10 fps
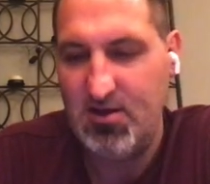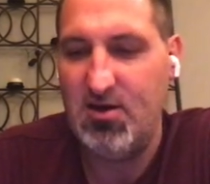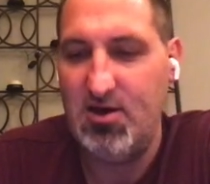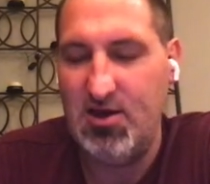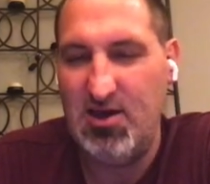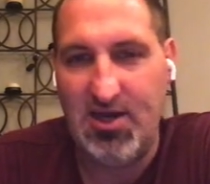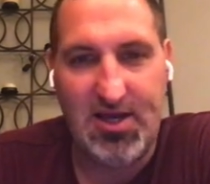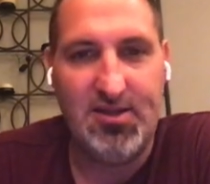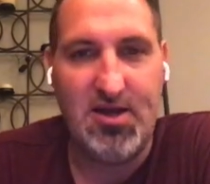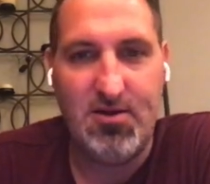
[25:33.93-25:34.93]

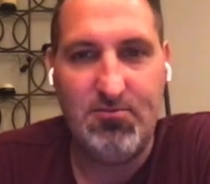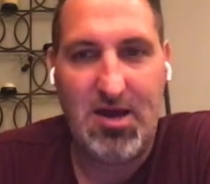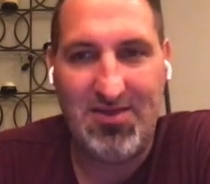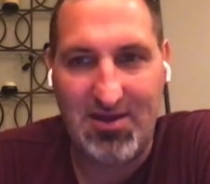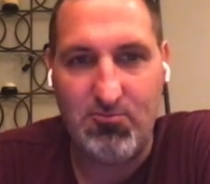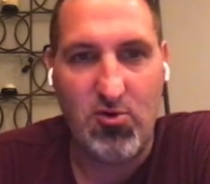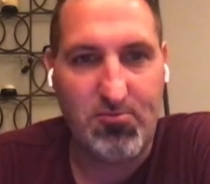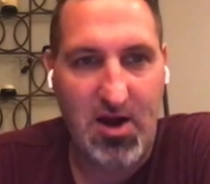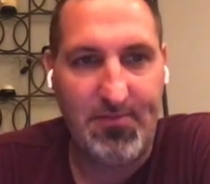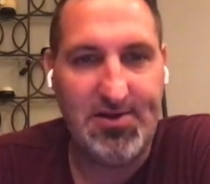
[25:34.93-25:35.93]
hang in there. I think more
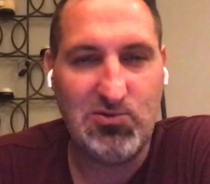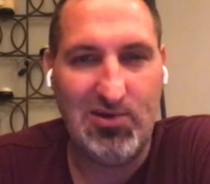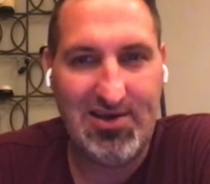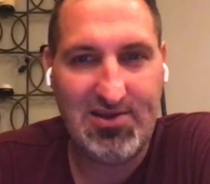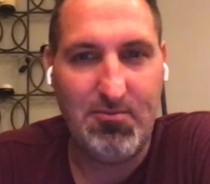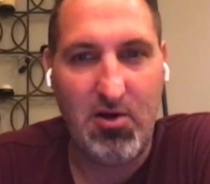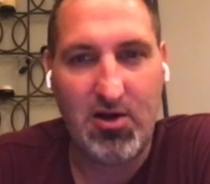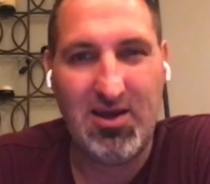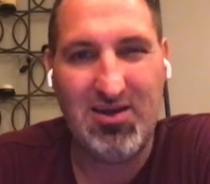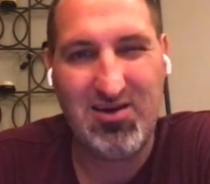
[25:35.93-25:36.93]
properties will hit the
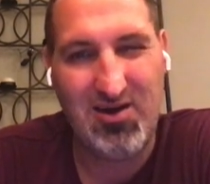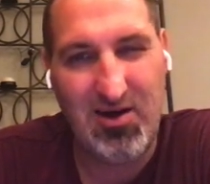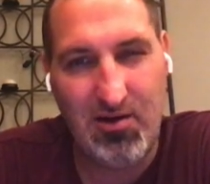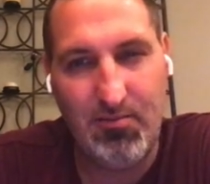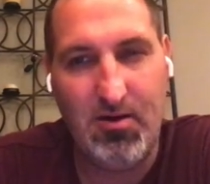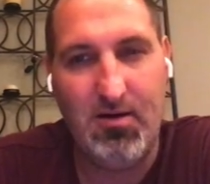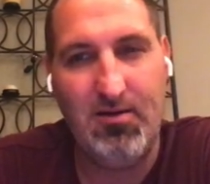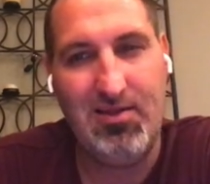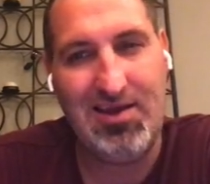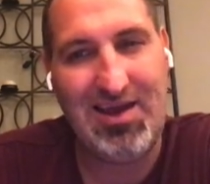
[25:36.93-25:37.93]
market come
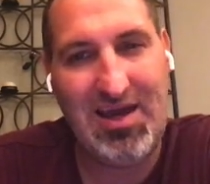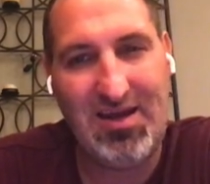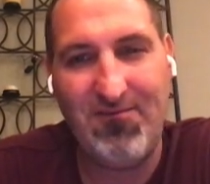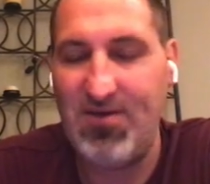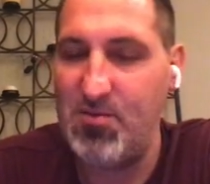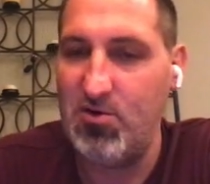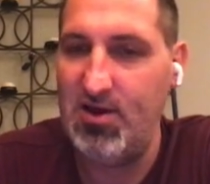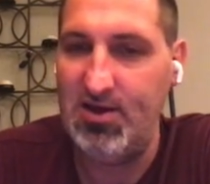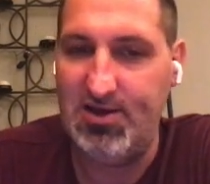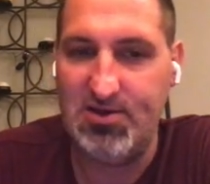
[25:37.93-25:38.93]
like end of
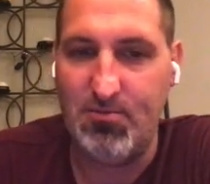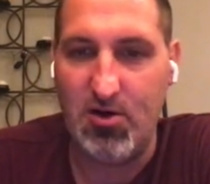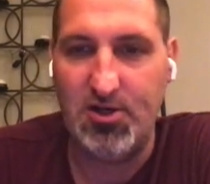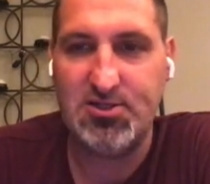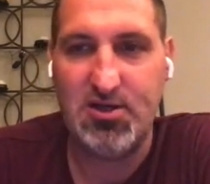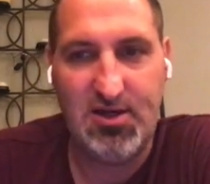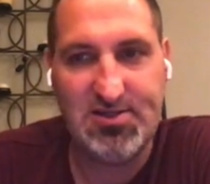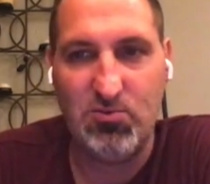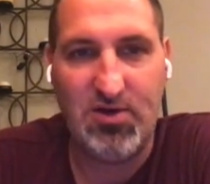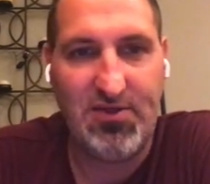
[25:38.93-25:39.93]
February into March
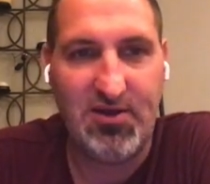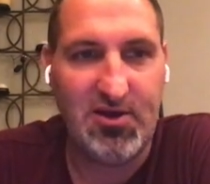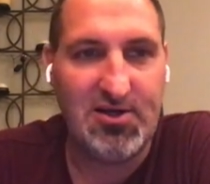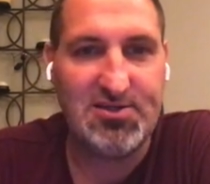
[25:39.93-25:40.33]
is when I think you're going